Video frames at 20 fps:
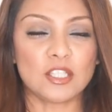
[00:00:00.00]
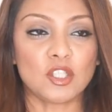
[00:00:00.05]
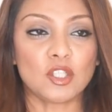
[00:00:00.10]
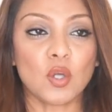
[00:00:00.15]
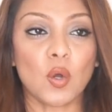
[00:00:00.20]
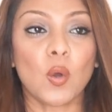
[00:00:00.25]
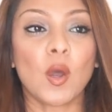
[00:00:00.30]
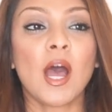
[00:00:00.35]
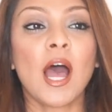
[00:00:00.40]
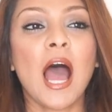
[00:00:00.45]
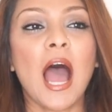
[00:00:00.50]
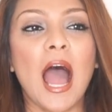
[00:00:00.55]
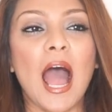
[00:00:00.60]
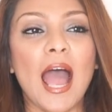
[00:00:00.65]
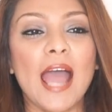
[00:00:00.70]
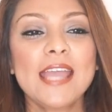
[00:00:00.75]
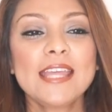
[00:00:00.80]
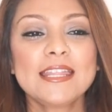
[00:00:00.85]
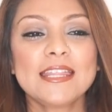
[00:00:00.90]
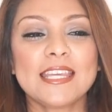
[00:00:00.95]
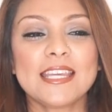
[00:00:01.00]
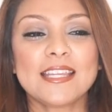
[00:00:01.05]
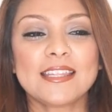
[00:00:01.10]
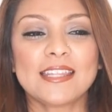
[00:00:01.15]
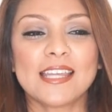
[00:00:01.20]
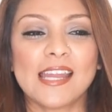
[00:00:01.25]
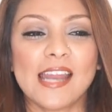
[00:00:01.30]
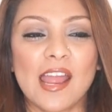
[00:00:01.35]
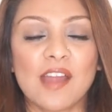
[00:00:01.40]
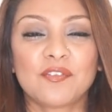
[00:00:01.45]
So I think
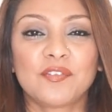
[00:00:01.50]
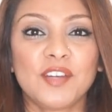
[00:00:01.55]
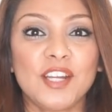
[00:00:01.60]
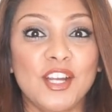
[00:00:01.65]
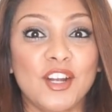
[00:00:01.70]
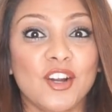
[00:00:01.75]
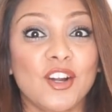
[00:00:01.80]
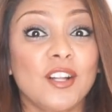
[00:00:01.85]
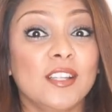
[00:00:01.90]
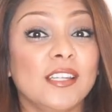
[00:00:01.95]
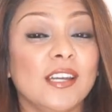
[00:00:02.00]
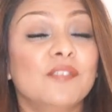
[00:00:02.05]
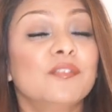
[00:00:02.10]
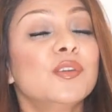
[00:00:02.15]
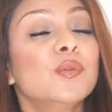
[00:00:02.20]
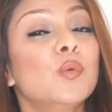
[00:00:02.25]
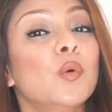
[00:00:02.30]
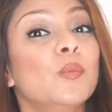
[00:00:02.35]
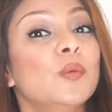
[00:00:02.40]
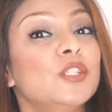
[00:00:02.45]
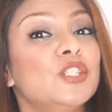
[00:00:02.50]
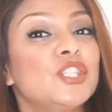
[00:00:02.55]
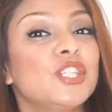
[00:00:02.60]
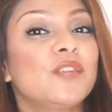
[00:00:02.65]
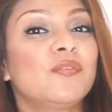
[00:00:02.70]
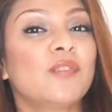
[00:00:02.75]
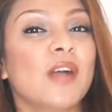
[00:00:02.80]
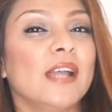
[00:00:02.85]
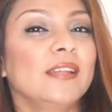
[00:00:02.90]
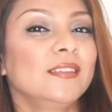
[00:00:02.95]
that every girl and every woman
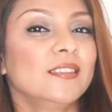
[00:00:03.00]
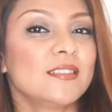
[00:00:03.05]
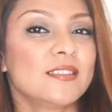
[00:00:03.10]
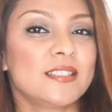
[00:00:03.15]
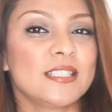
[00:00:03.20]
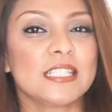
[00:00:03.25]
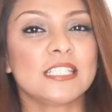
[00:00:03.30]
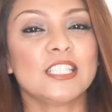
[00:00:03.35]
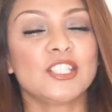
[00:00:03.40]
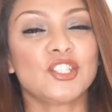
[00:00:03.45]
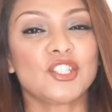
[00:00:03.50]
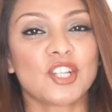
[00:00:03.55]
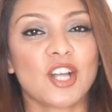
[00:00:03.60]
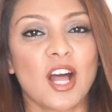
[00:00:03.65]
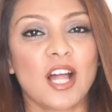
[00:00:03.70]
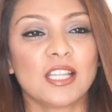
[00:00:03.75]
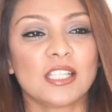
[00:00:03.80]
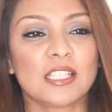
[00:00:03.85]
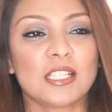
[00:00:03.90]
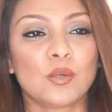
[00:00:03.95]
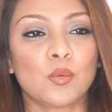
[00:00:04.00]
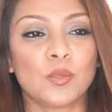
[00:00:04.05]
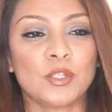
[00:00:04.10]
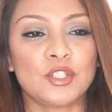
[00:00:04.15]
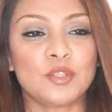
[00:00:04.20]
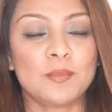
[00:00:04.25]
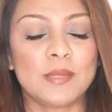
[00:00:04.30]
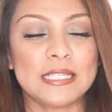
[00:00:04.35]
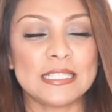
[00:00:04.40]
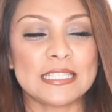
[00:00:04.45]
should find their signature color,
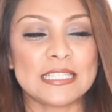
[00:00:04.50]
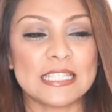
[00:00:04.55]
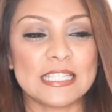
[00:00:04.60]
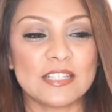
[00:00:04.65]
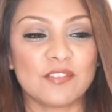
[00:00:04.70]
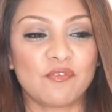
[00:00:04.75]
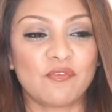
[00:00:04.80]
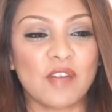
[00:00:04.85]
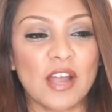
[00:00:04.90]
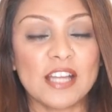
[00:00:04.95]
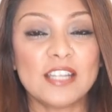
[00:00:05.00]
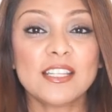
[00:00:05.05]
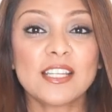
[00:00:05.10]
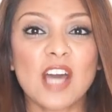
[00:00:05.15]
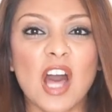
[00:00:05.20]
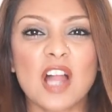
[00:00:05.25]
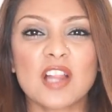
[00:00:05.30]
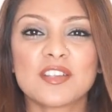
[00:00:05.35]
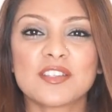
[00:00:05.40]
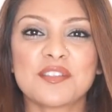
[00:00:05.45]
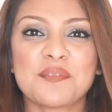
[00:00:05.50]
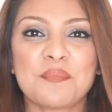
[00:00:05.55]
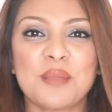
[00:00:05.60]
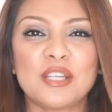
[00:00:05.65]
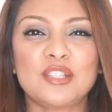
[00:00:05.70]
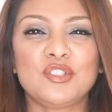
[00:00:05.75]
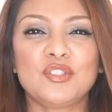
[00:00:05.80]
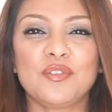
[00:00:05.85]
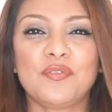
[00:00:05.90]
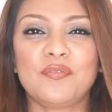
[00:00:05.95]
which means find the color that
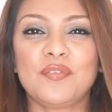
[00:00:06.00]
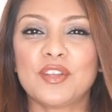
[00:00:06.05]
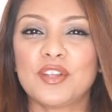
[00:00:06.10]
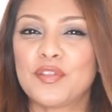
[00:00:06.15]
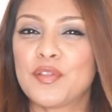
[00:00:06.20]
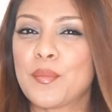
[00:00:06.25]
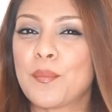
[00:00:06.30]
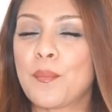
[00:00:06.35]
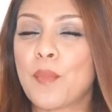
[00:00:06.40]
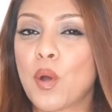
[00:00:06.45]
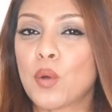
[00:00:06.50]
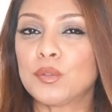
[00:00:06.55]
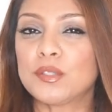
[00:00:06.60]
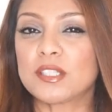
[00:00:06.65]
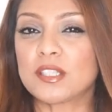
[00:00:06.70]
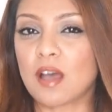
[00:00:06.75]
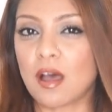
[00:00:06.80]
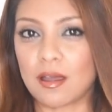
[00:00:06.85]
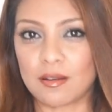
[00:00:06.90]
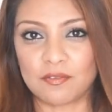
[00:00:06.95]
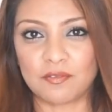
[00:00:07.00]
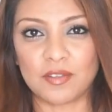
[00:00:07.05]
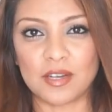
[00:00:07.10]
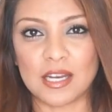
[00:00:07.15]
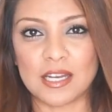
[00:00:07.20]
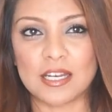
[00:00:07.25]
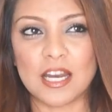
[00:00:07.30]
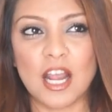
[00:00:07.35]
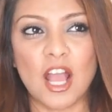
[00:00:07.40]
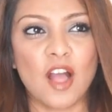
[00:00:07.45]
makes you feel the most
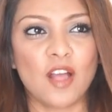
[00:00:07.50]
confident,